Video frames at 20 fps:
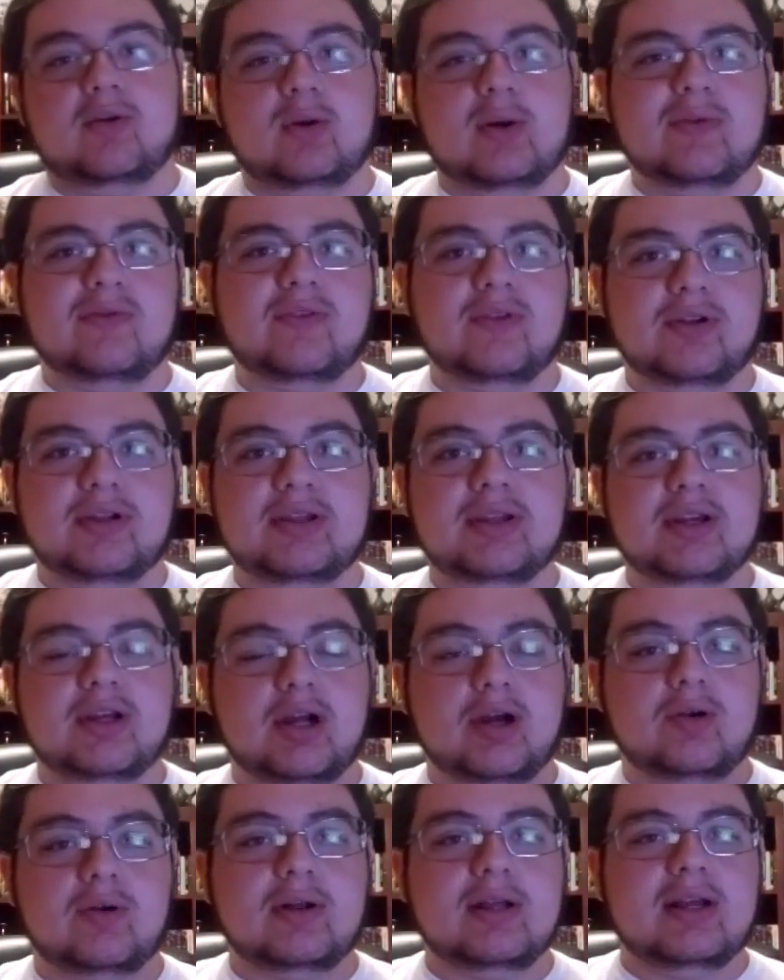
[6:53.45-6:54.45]
or for,
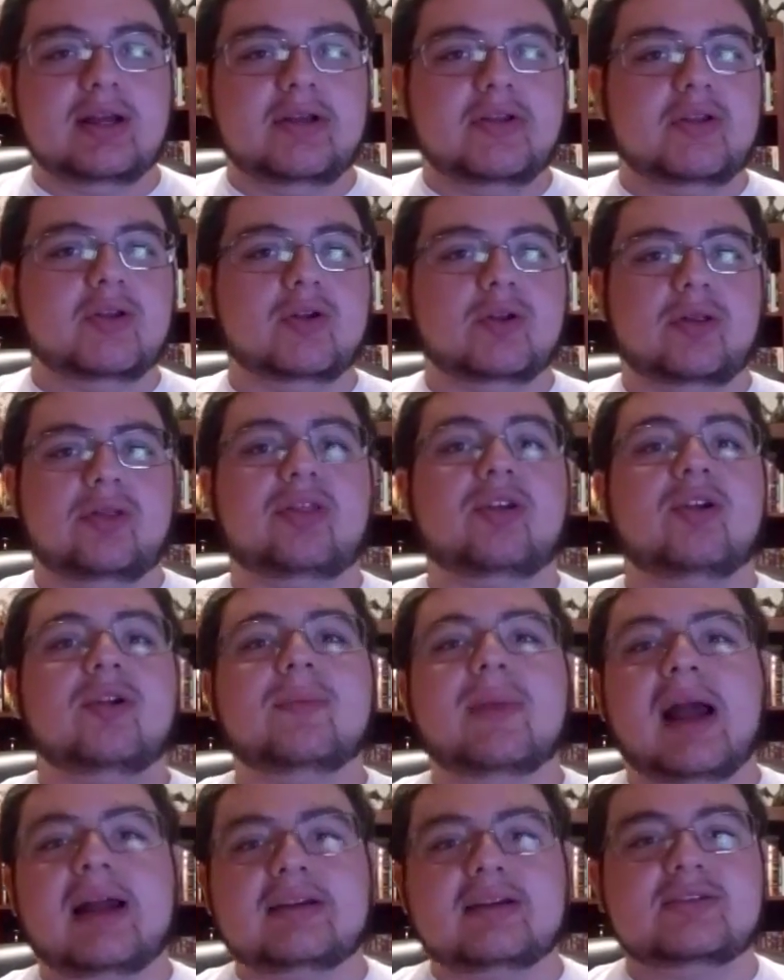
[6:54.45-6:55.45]
your
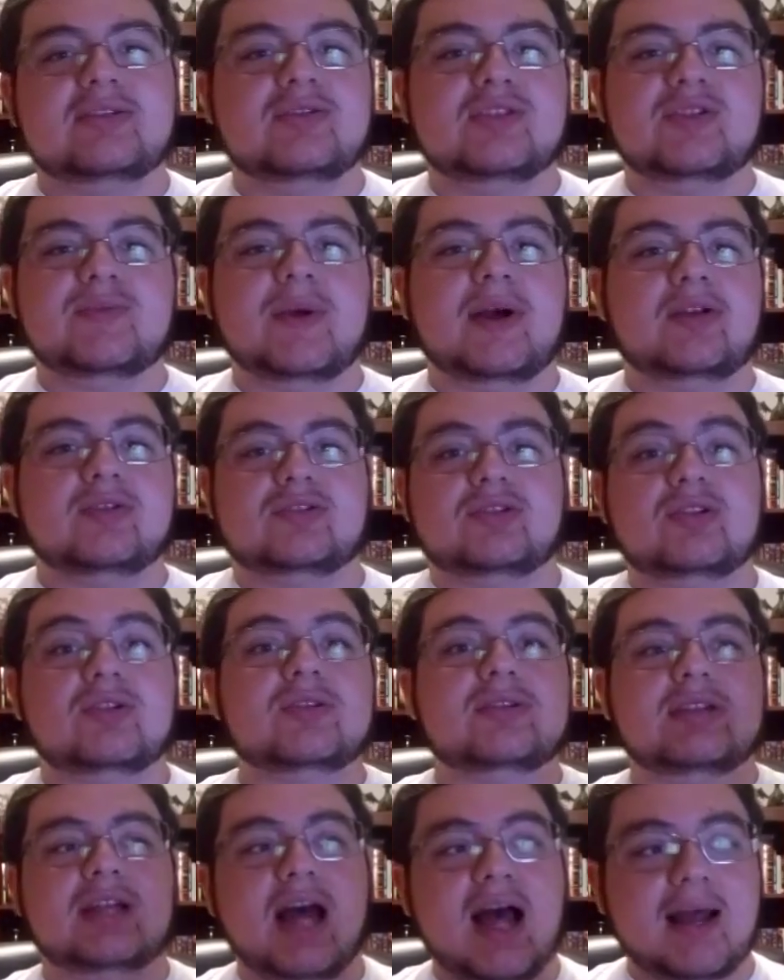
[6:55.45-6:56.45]
3rd magnitude spell,
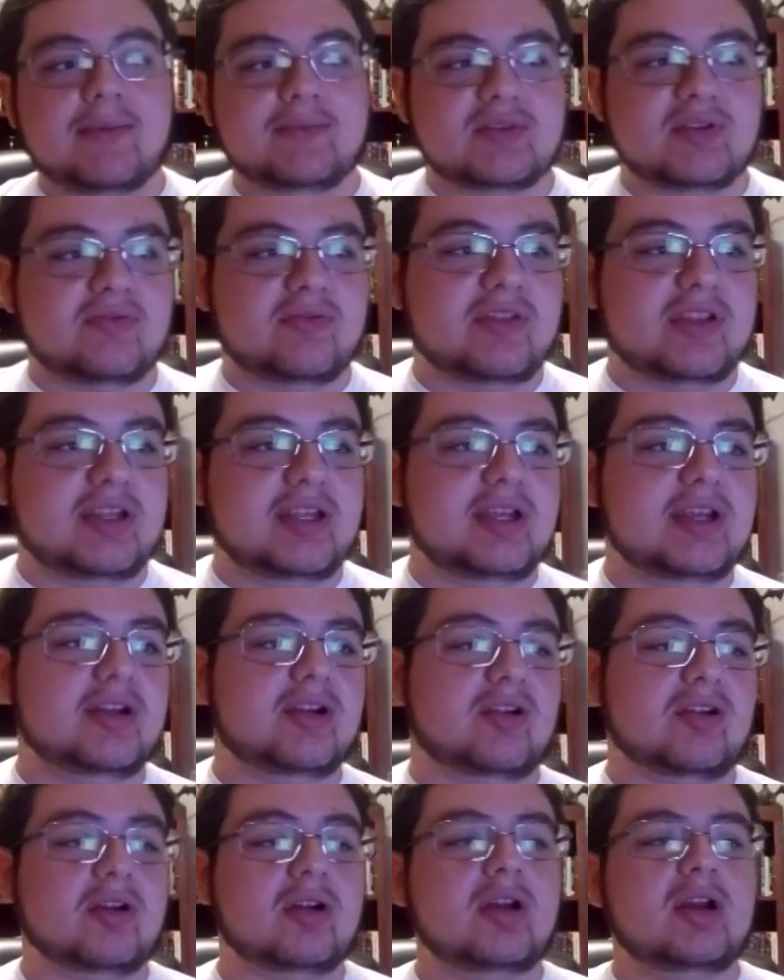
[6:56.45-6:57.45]
certain times of the
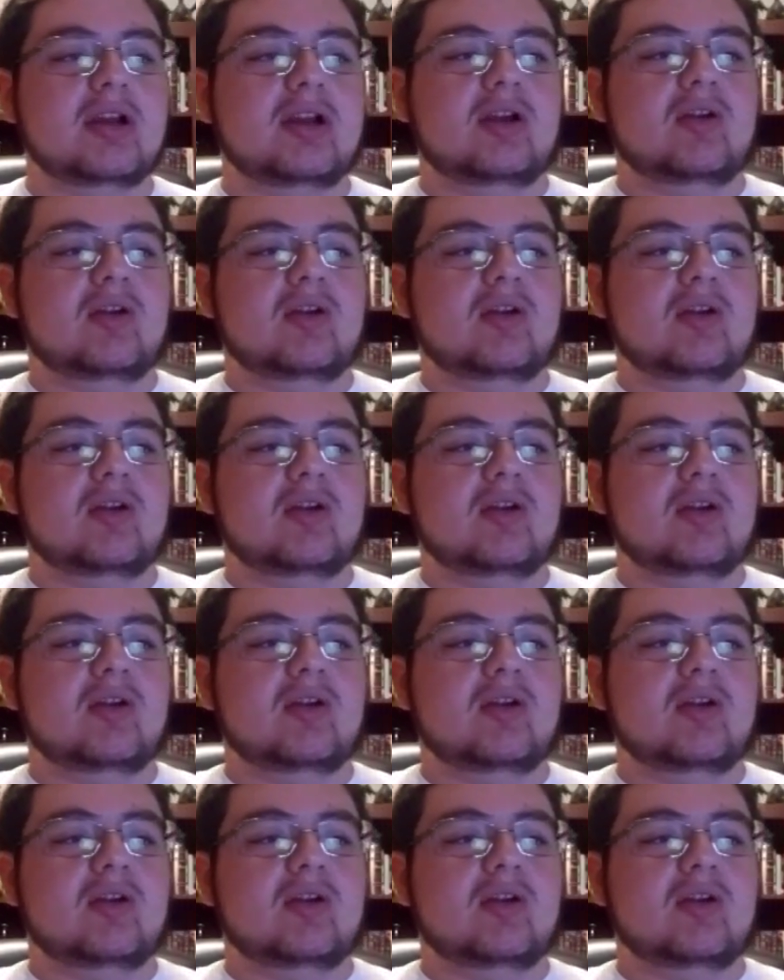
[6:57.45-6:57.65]
year,